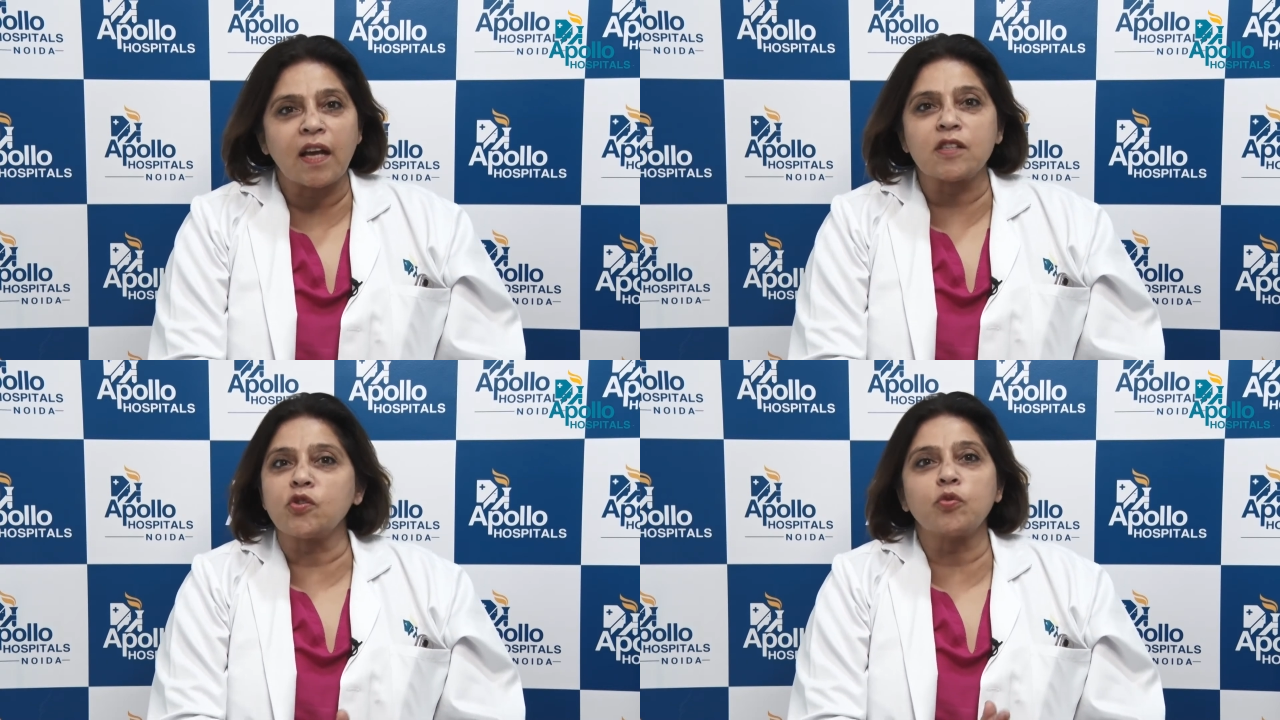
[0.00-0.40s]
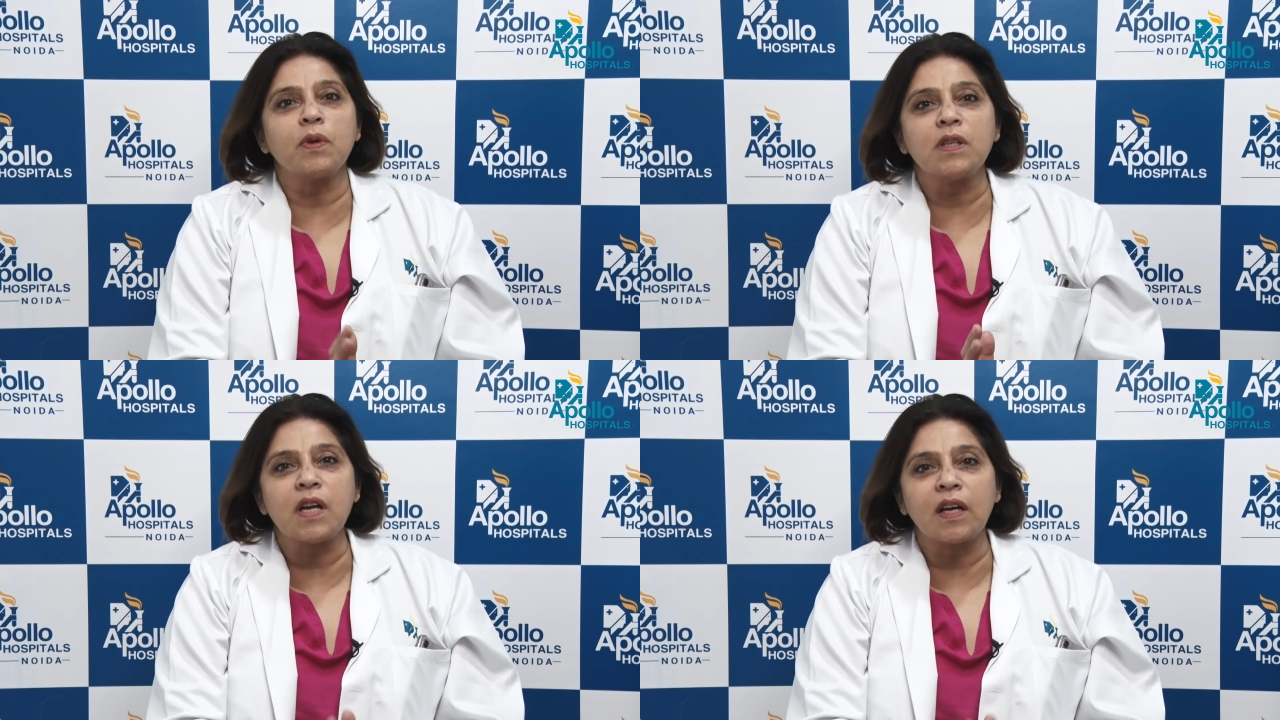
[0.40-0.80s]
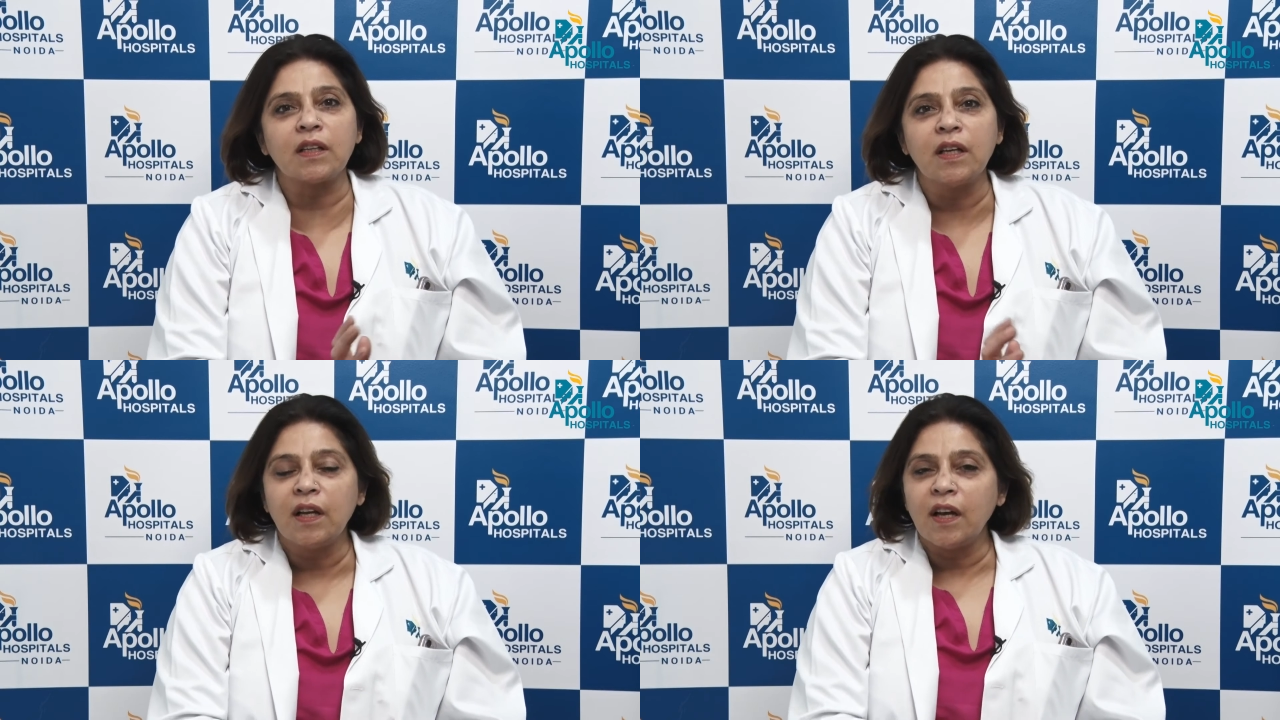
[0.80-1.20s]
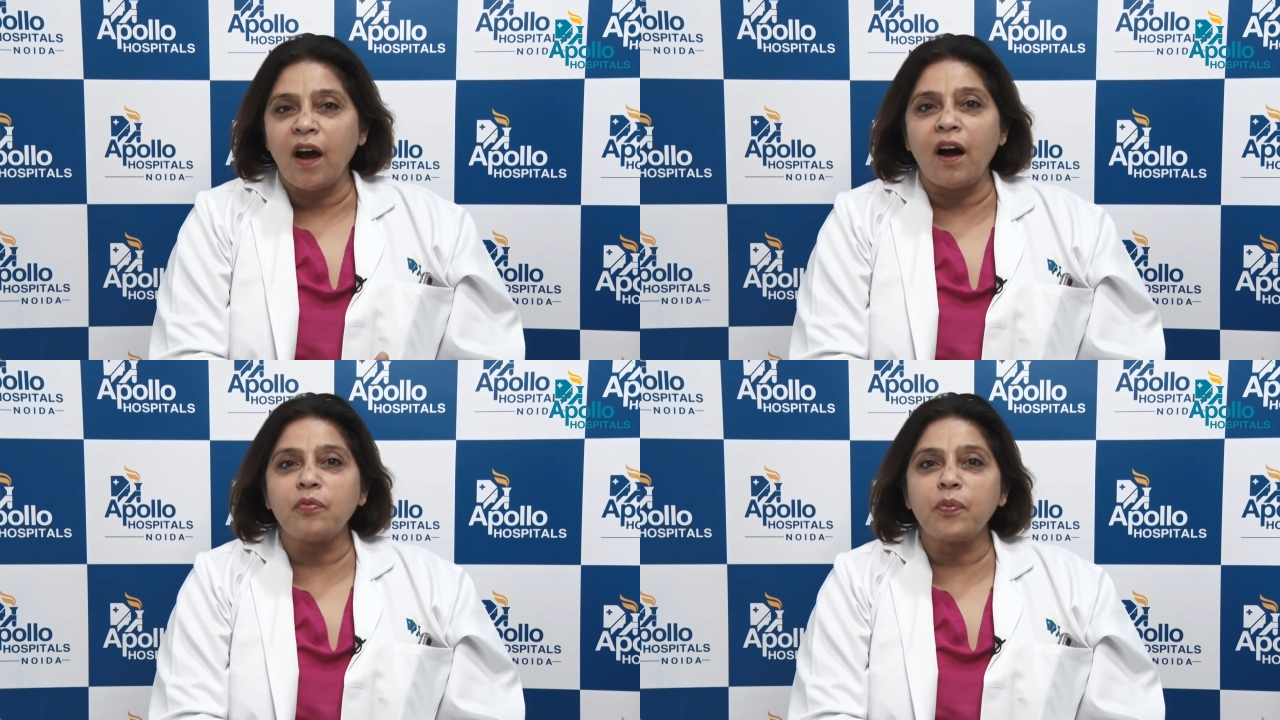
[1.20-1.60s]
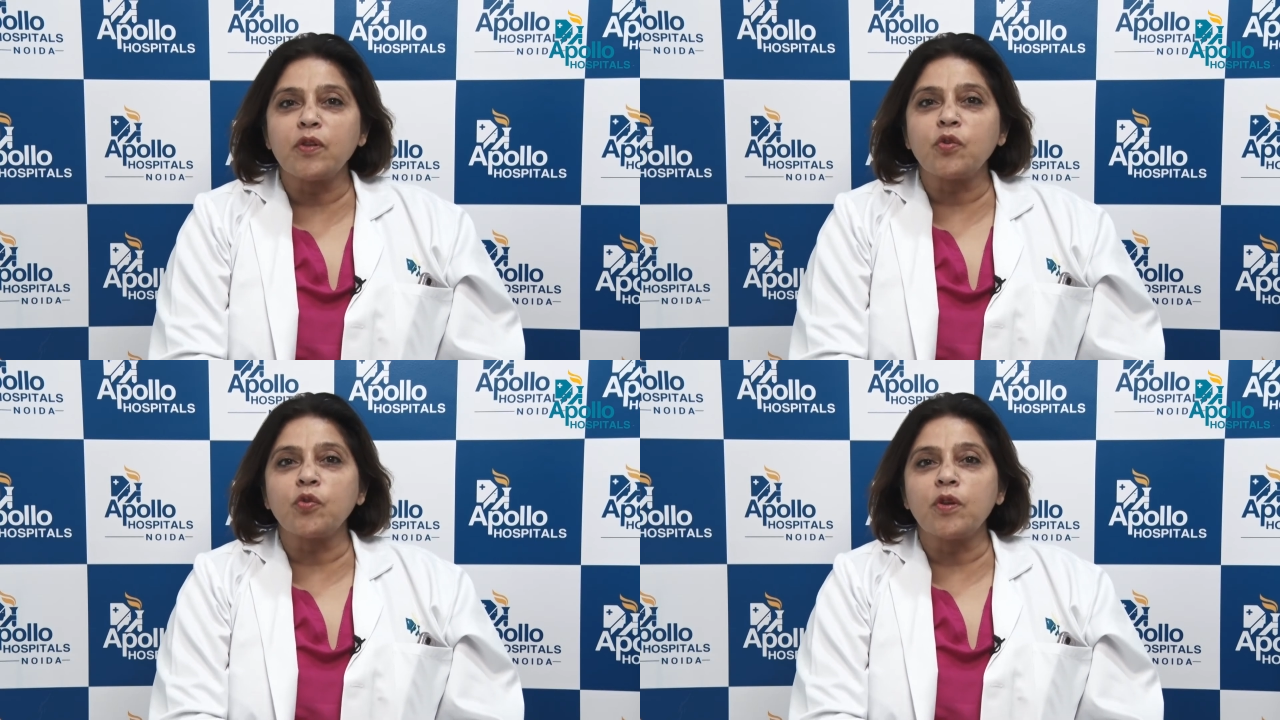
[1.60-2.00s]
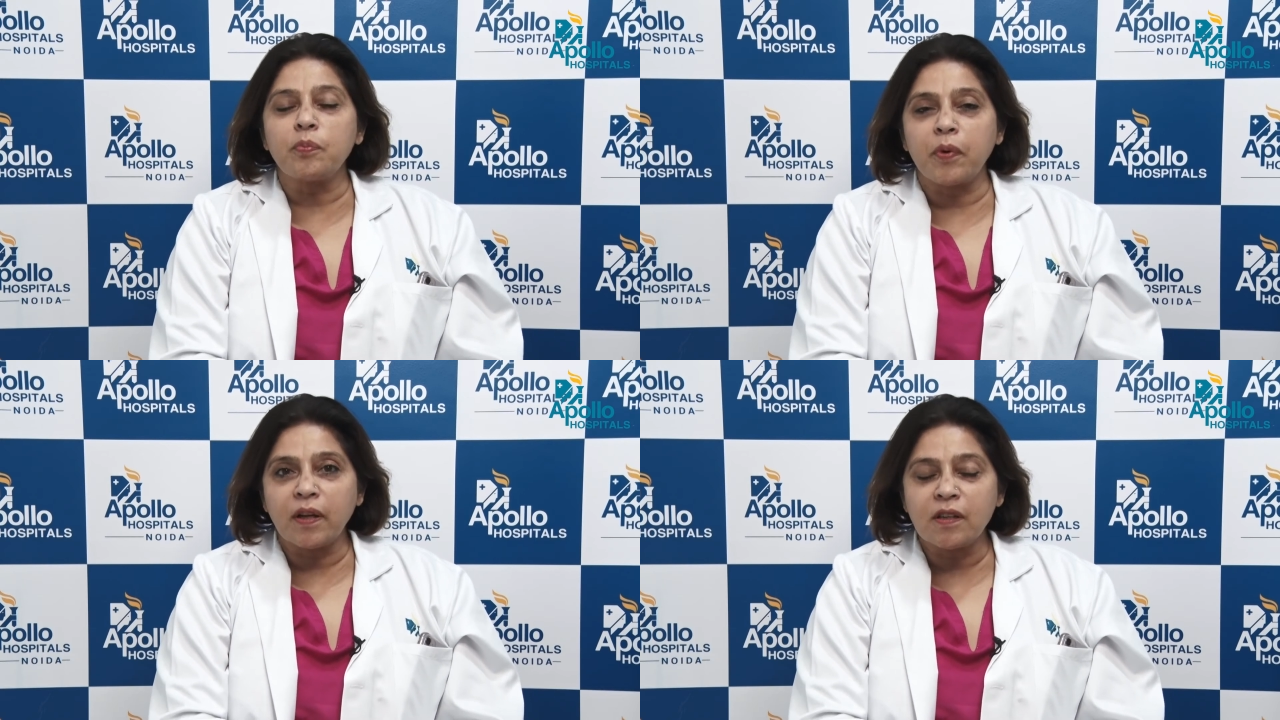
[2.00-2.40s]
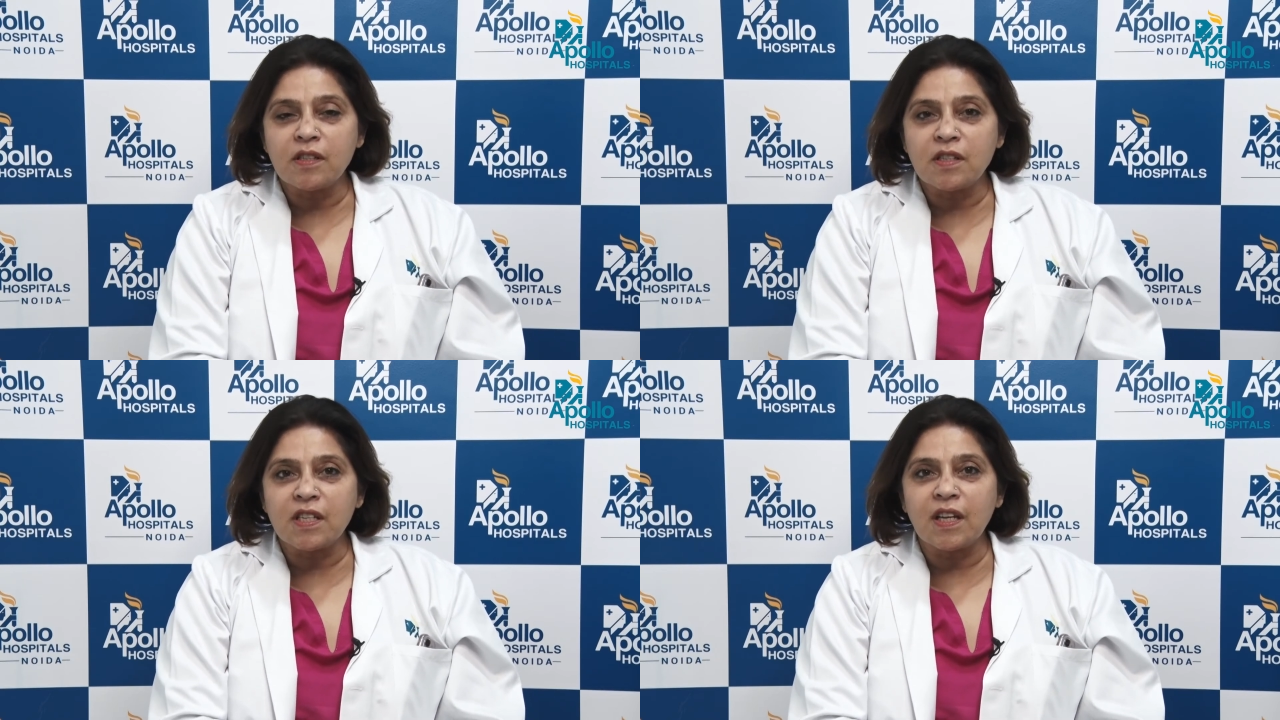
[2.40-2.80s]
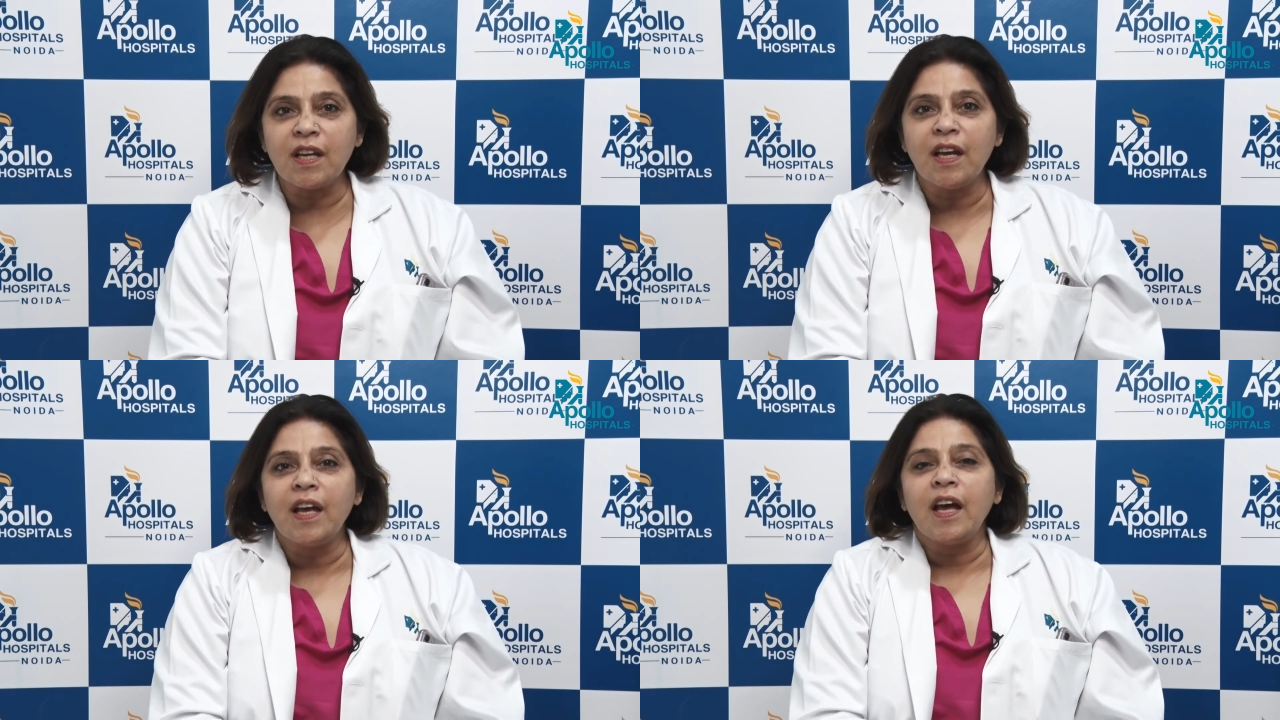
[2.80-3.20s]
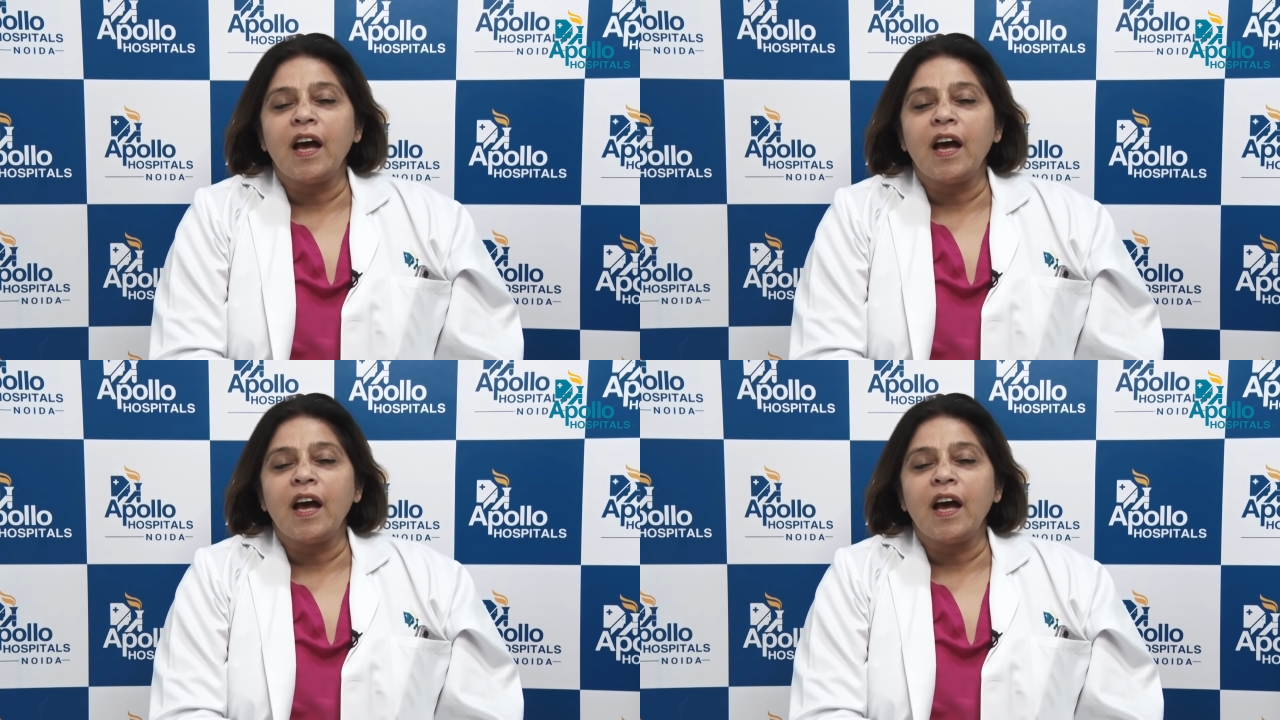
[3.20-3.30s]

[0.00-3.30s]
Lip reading: has to be done halfway through the pregnancy